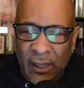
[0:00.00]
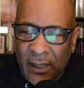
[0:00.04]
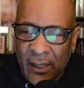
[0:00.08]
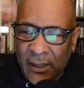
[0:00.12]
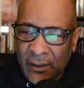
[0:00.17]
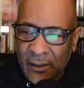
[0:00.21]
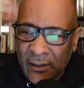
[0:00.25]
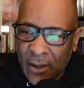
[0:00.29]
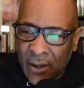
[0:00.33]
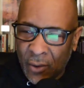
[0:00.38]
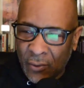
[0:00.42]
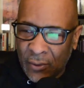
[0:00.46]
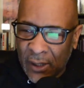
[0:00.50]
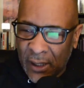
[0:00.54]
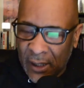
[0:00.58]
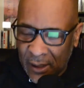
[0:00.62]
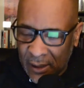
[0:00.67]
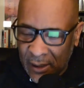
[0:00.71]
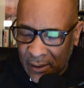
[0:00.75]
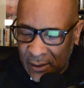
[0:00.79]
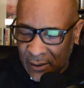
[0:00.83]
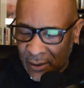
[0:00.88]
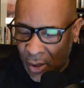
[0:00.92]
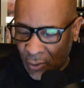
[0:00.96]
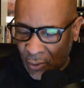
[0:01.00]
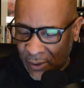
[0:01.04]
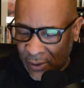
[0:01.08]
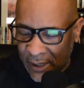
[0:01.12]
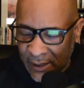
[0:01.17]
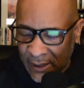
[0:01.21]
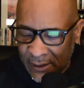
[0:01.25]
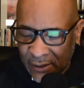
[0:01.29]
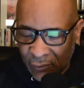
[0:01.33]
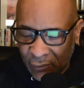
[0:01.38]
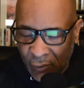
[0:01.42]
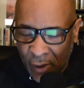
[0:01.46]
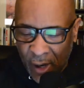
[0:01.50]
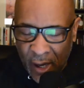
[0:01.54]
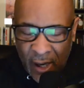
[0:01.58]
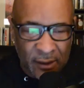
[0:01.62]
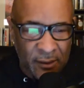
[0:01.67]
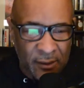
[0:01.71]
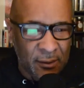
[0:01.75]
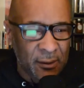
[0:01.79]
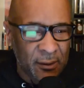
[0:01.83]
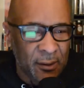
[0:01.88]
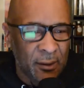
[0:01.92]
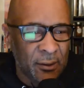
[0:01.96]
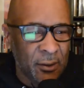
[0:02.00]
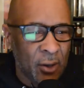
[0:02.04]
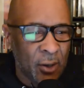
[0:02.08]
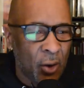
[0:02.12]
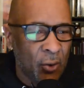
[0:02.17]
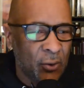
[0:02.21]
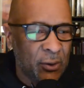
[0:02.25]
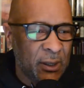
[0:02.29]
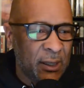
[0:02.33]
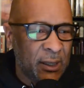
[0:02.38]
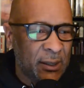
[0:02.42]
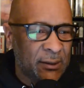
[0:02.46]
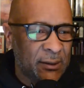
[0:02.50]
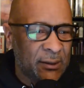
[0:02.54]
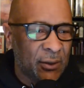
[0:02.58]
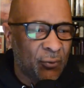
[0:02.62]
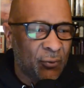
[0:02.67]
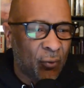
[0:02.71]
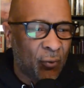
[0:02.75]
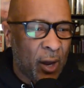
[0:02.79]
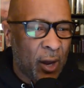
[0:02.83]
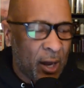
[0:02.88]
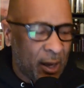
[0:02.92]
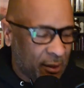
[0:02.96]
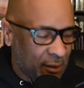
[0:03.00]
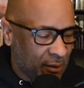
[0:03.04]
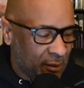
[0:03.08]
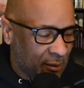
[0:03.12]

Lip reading: to run. No need to run.